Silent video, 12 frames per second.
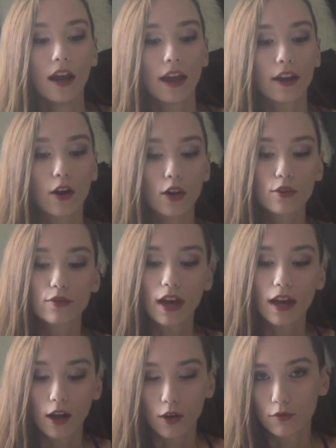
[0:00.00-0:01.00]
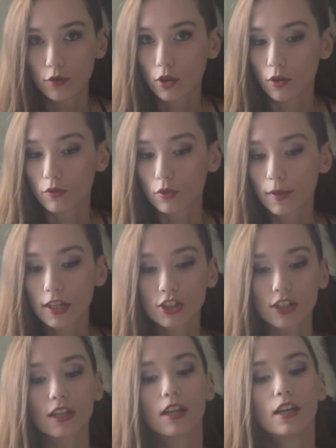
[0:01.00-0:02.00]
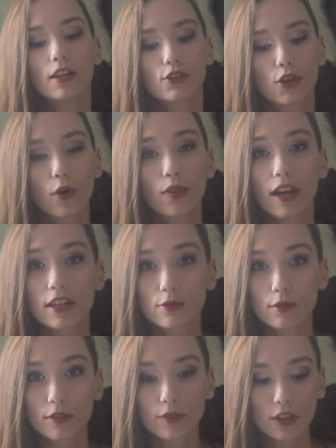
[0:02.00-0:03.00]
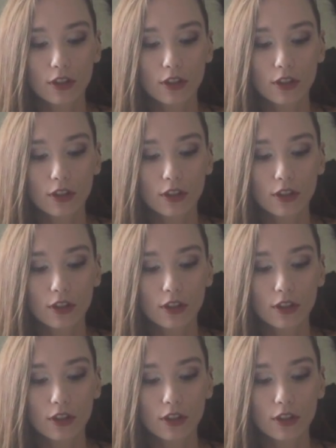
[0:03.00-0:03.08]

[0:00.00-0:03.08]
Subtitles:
and all of that helpful information. So that is really, really